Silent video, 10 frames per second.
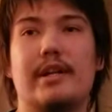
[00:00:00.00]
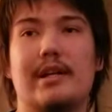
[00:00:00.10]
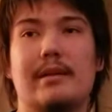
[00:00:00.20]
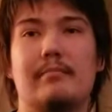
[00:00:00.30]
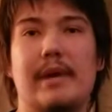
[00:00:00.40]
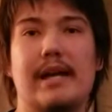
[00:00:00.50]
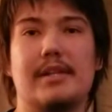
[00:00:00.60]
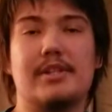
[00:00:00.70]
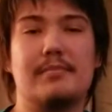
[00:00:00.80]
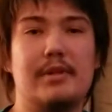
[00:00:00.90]
and
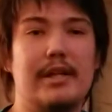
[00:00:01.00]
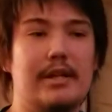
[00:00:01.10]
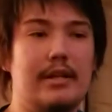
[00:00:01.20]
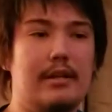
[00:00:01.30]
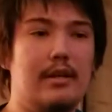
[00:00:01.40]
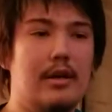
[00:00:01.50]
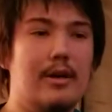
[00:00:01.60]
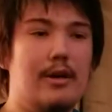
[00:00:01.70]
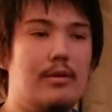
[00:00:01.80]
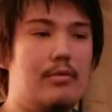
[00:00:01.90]
mansplaining.
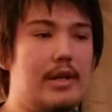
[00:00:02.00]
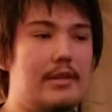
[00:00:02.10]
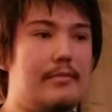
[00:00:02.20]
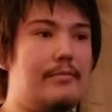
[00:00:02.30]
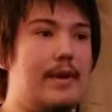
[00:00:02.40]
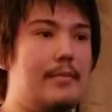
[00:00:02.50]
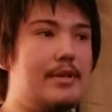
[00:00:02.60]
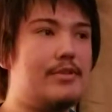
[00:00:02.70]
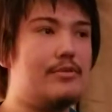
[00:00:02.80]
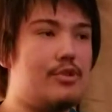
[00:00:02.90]
What the
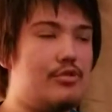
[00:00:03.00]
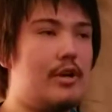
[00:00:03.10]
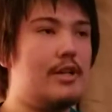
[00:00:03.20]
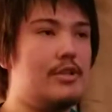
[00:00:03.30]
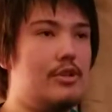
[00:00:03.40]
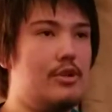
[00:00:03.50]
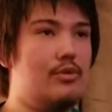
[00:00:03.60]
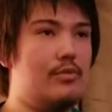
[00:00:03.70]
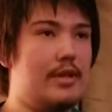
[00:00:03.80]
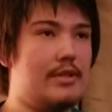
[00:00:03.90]
feminists are trying to
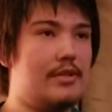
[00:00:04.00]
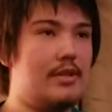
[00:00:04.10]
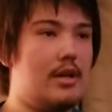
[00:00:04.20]
do is